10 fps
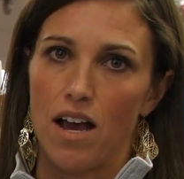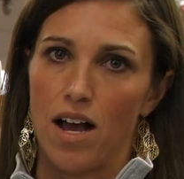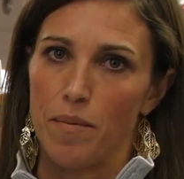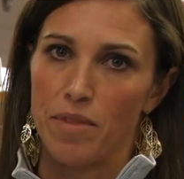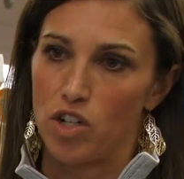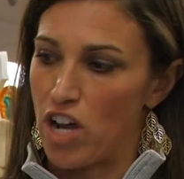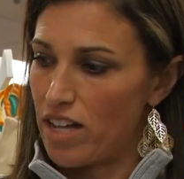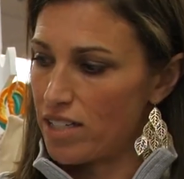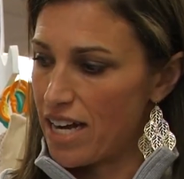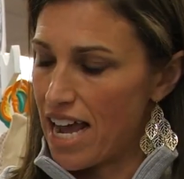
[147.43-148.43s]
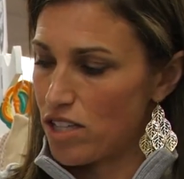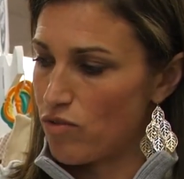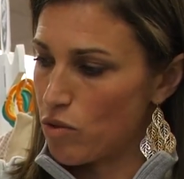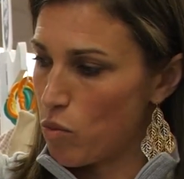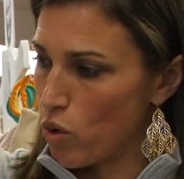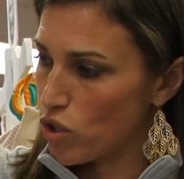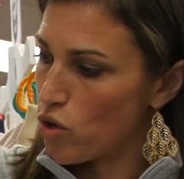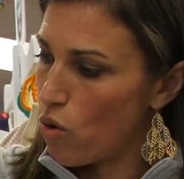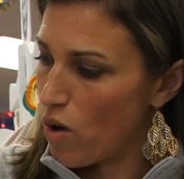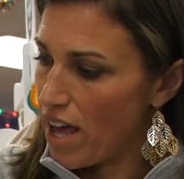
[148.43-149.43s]
The child can ask for more
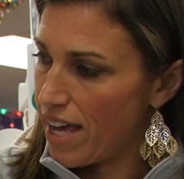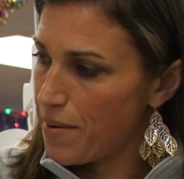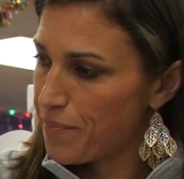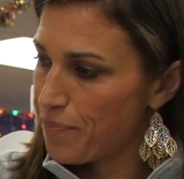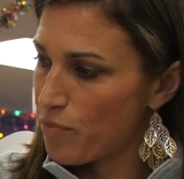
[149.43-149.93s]
toy,